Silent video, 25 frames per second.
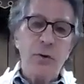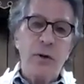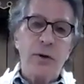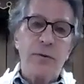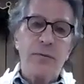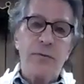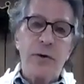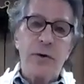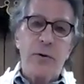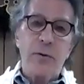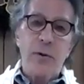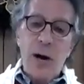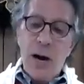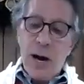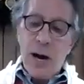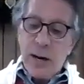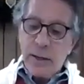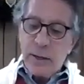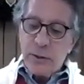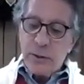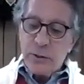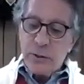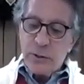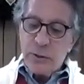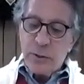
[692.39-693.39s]
If they're
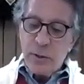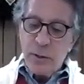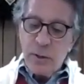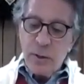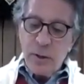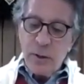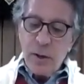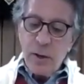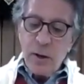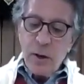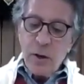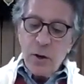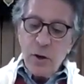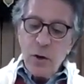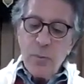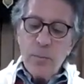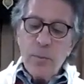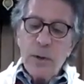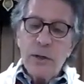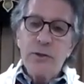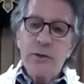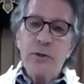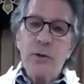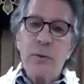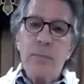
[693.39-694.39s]
honest, you
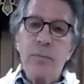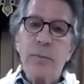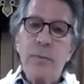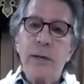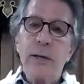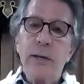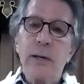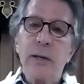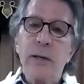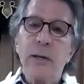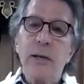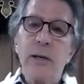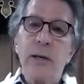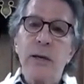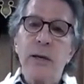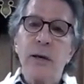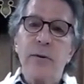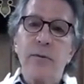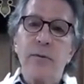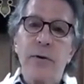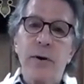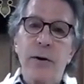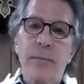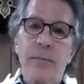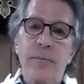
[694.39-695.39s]
must immediately give
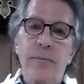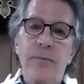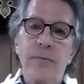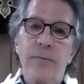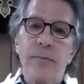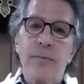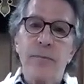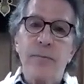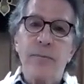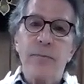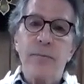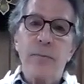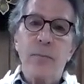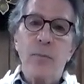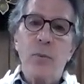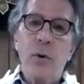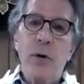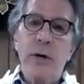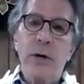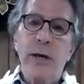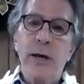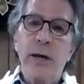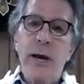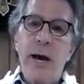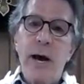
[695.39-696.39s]
him what
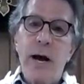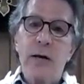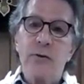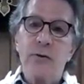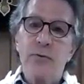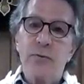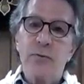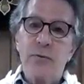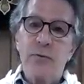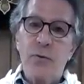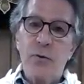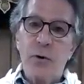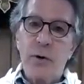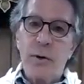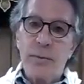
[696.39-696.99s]
he asked for.